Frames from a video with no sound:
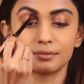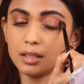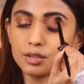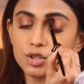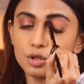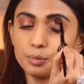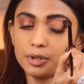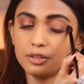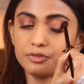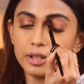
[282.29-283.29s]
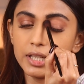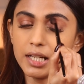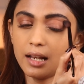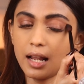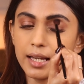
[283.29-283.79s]
It should be a very
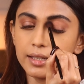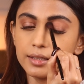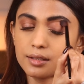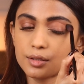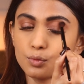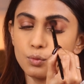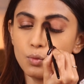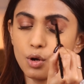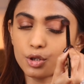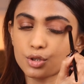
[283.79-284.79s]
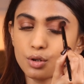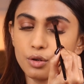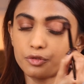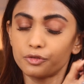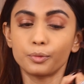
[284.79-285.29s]
light wash
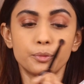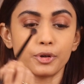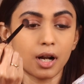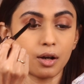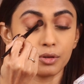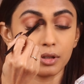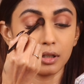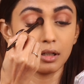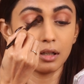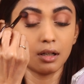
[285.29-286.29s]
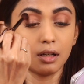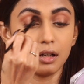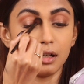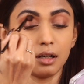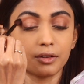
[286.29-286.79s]
of brown
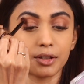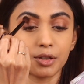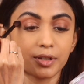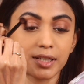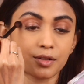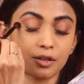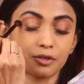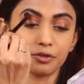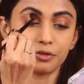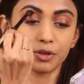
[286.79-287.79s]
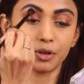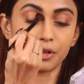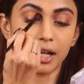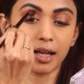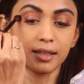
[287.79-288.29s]
on the crease of
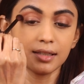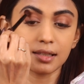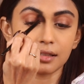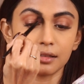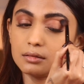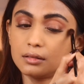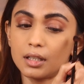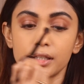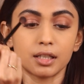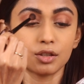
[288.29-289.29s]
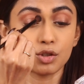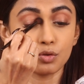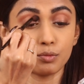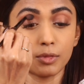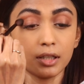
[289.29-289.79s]
your eyes, nothing
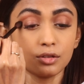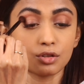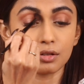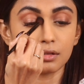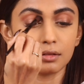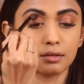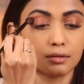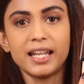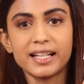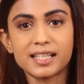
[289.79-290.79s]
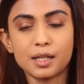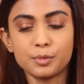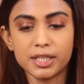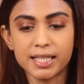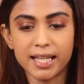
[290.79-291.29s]
too much. Next, I'm
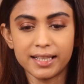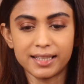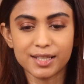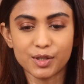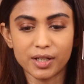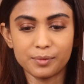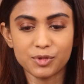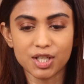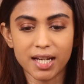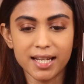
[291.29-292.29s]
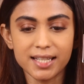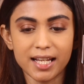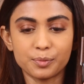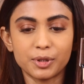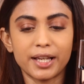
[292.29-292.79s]
going to take this cream shade
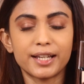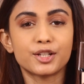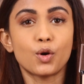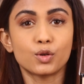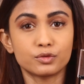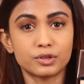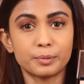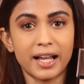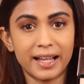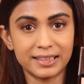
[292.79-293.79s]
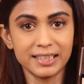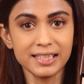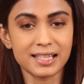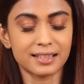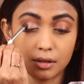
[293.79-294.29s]
and apply it all over my
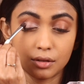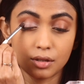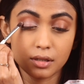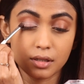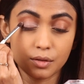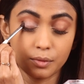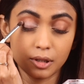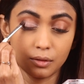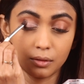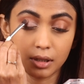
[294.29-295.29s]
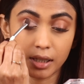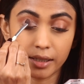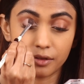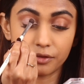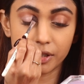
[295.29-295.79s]
eyelids. It just will look
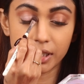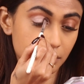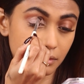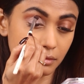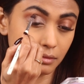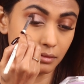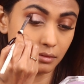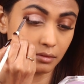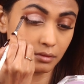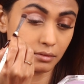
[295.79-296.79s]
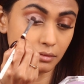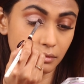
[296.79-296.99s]
like a very clean